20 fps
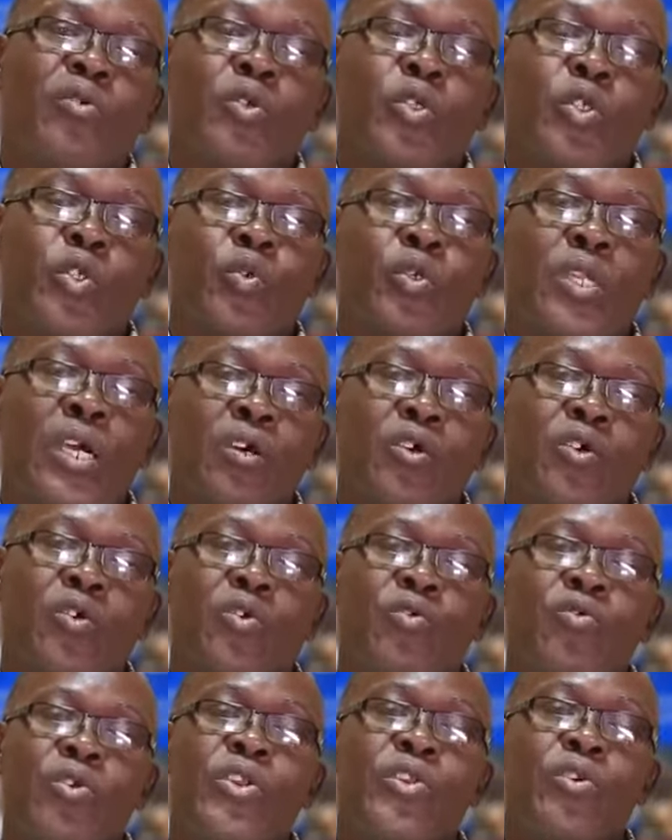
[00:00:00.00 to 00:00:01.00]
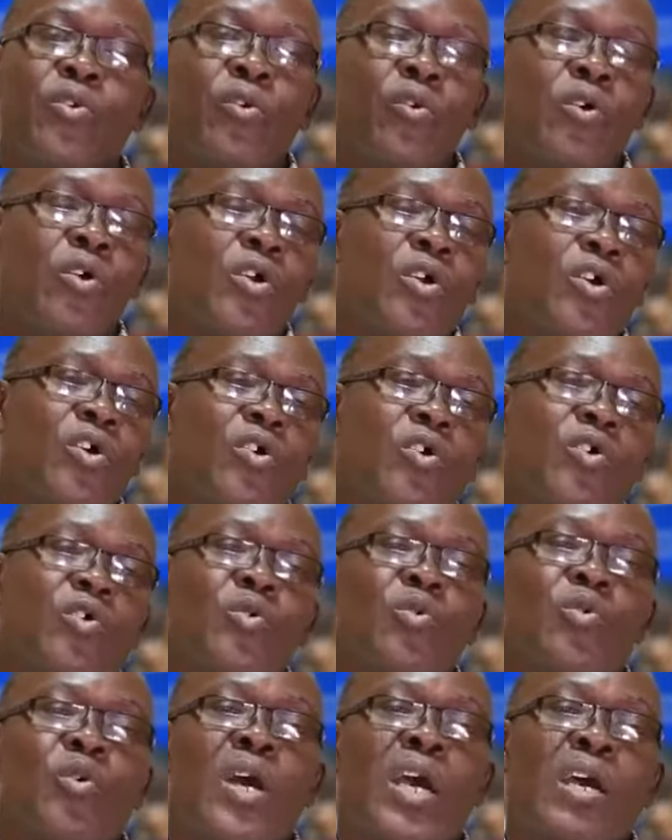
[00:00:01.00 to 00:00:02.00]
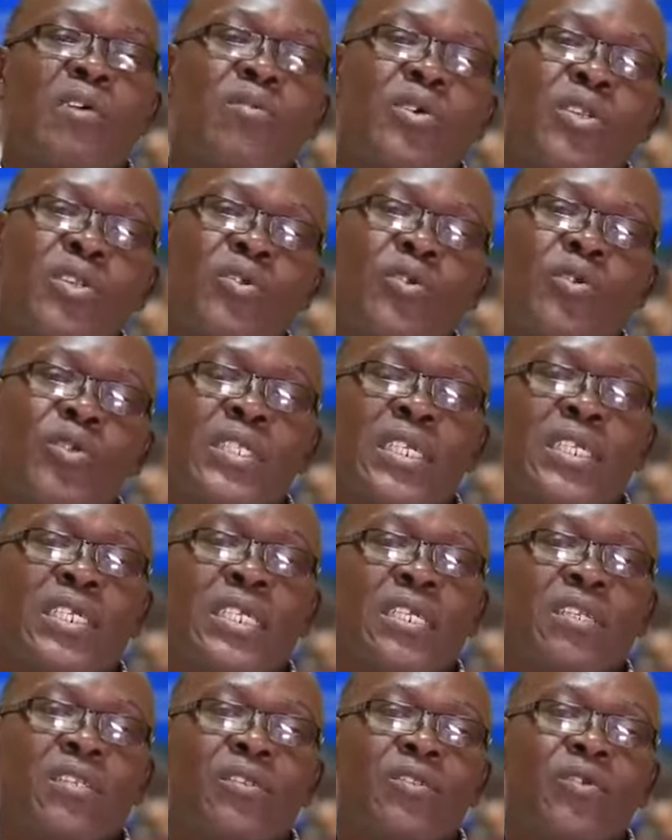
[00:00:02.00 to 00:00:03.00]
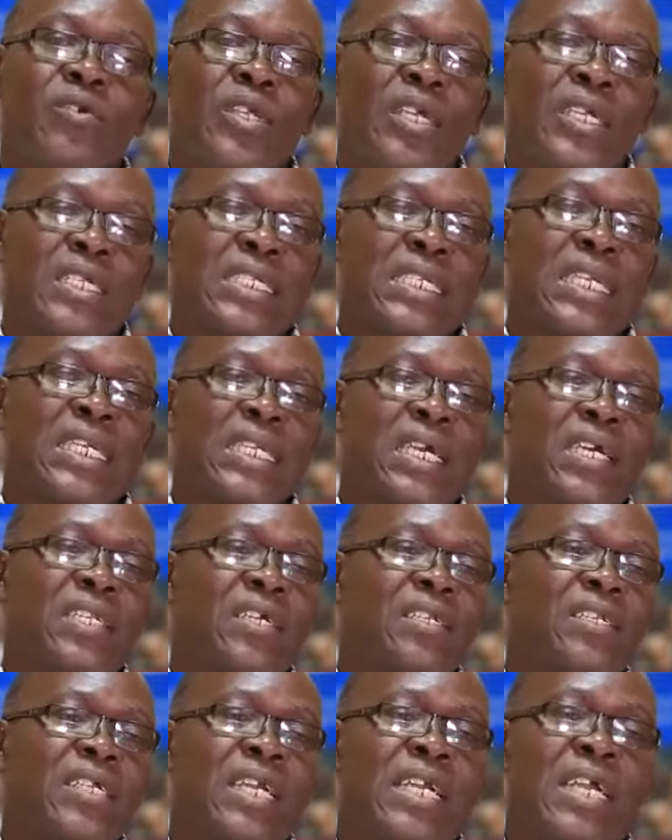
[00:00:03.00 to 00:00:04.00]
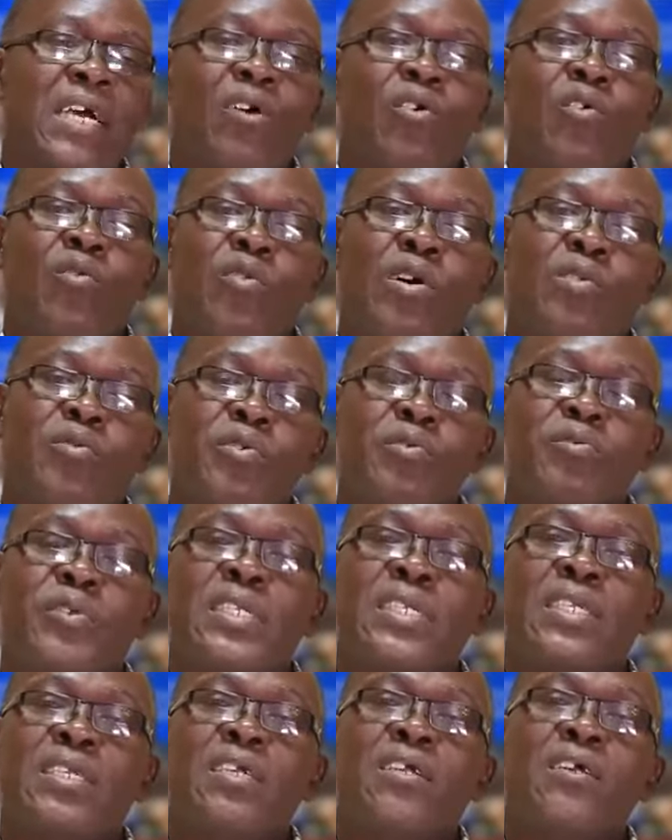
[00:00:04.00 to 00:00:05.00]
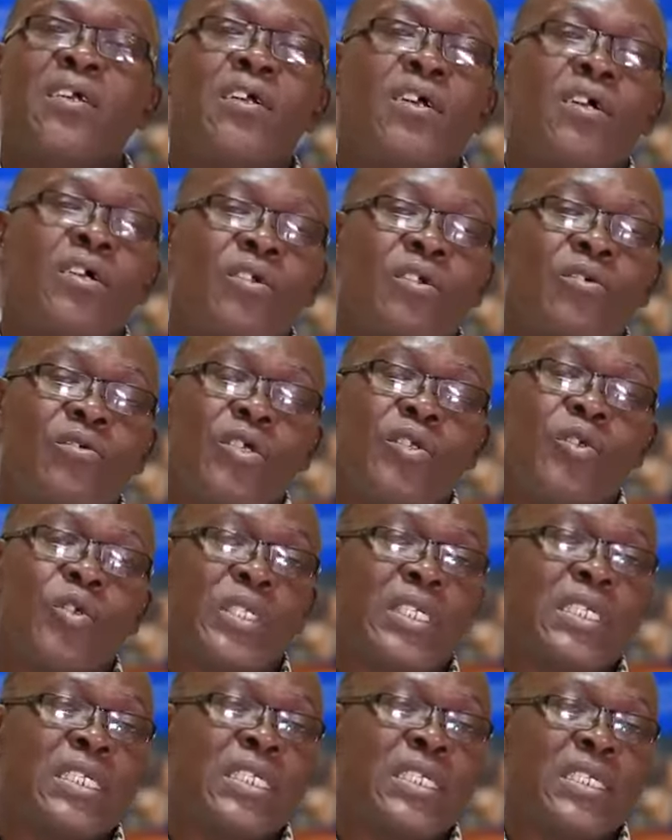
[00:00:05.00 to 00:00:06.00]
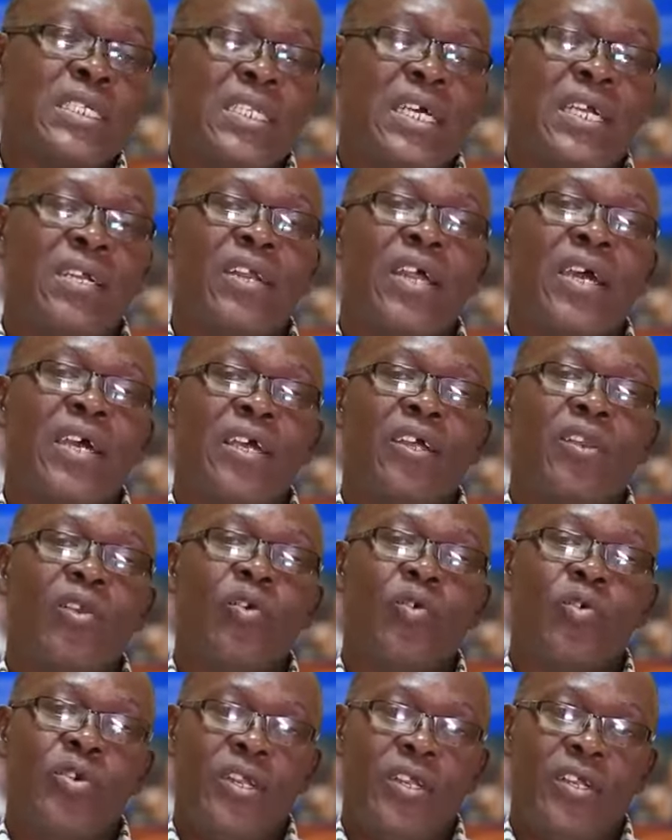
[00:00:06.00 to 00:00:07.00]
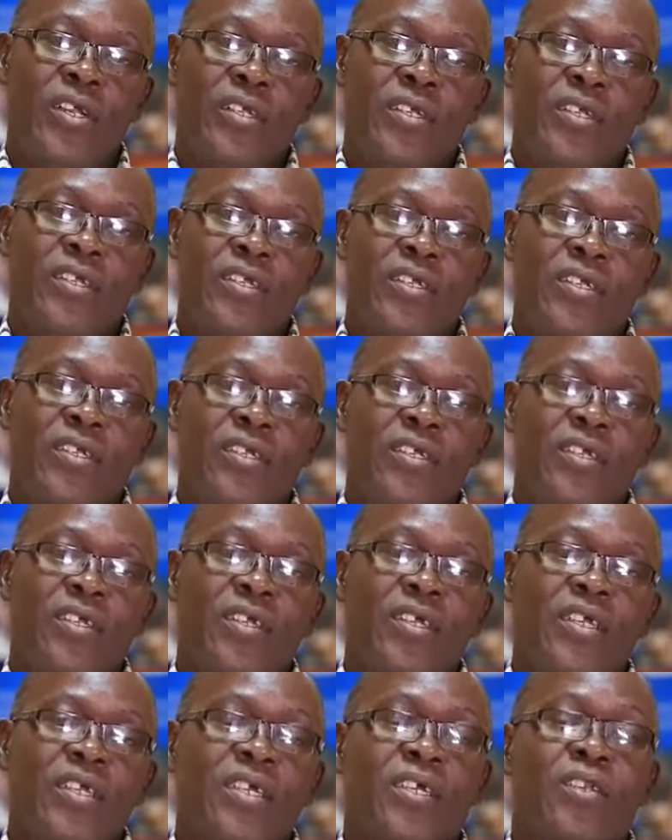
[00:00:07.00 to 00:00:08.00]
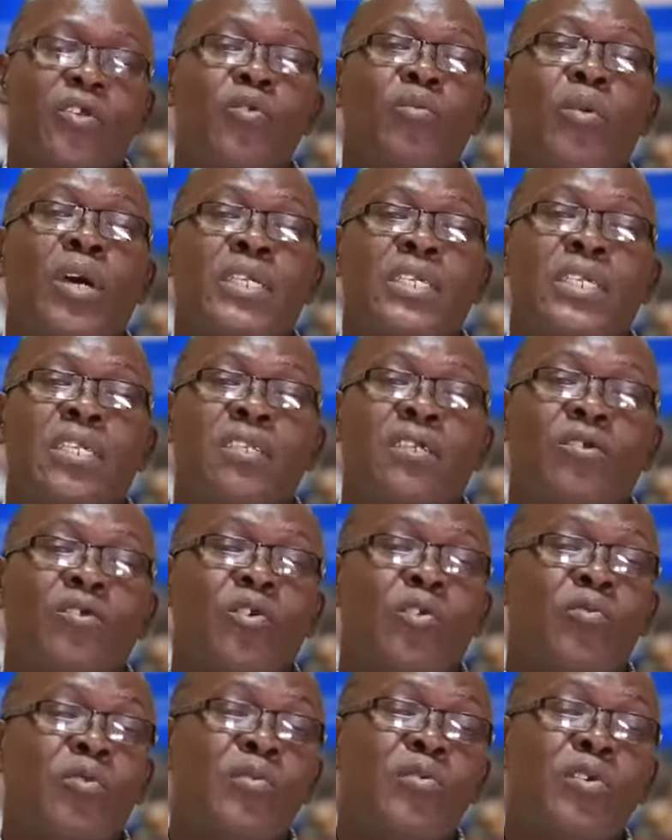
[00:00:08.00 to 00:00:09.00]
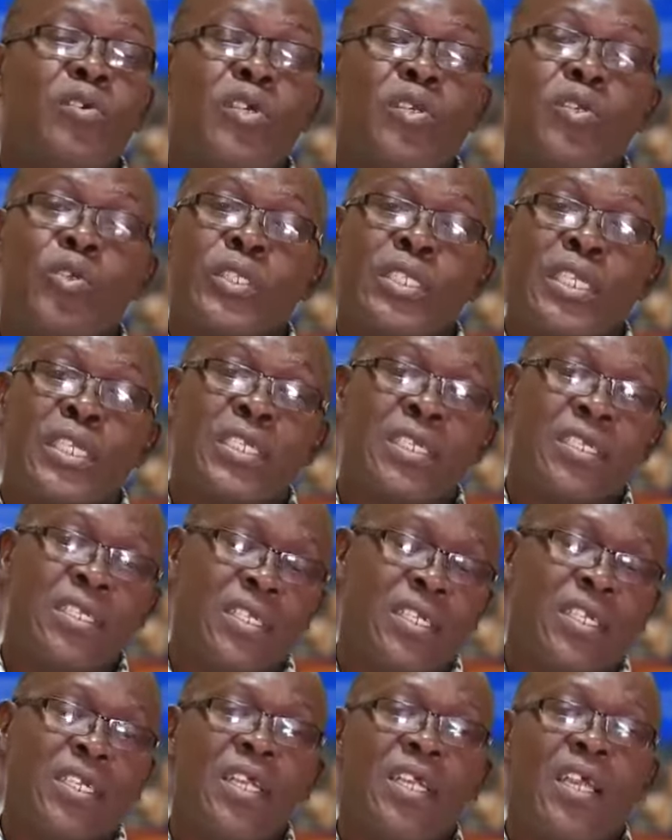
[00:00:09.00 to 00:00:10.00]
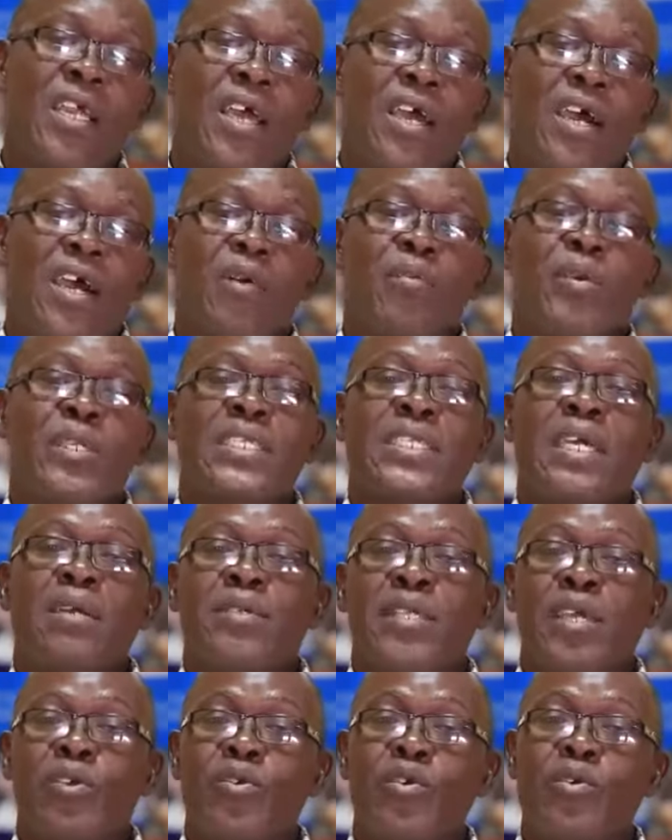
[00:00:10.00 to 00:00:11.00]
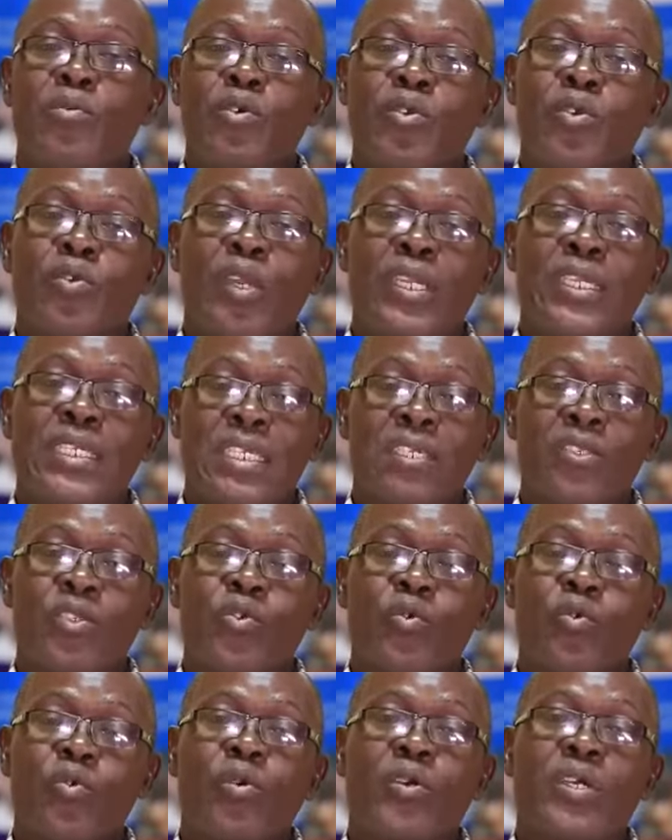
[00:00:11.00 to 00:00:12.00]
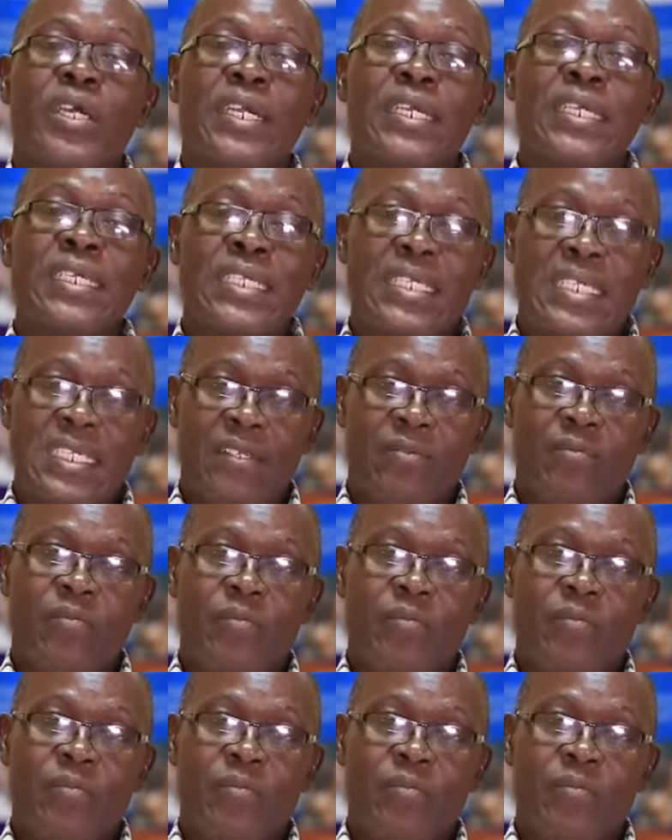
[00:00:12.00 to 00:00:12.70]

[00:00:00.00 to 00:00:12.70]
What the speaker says: tuner on your radio, you will have a new station, to the extent that there are over 50 radio stations in Accra alone. Can you imagine? Your favorite radio station, how many times are you able to listen to it